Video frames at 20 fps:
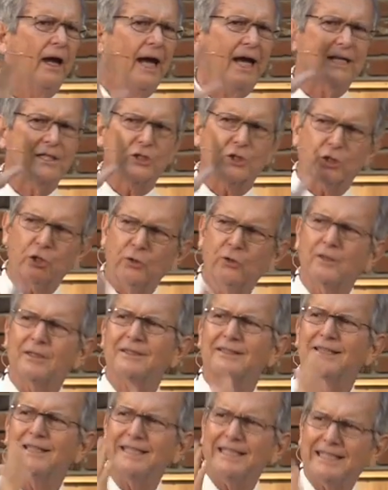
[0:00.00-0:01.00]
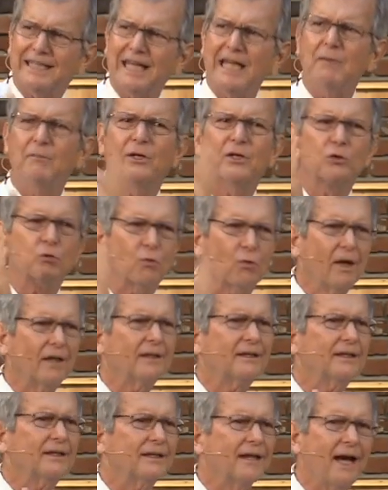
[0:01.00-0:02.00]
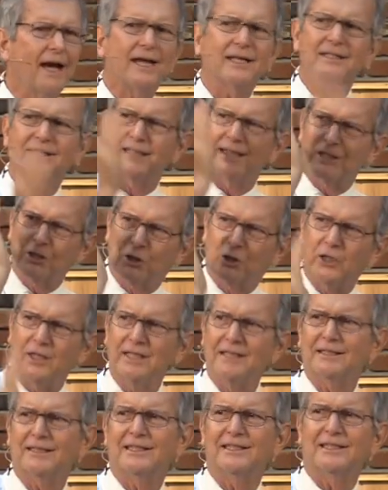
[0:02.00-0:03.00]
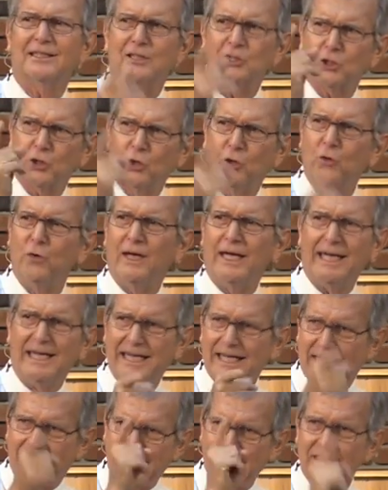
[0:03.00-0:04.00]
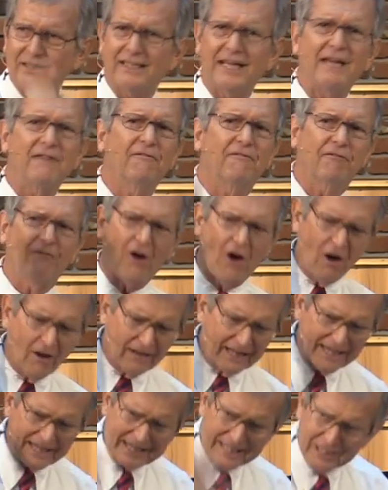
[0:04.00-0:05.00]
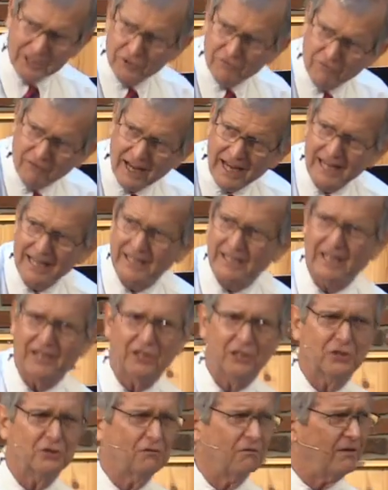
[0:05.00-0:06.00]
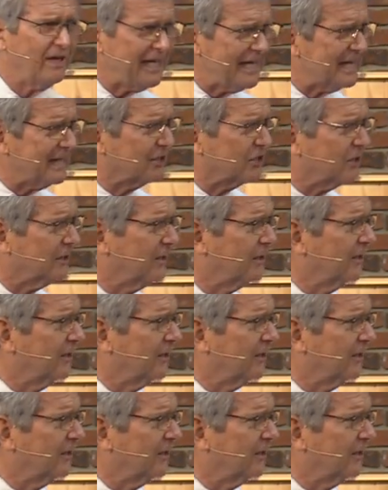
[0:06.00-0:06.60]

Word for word: as soon as the demons recognize that Jesus is who he is, they fall at his, at his feet.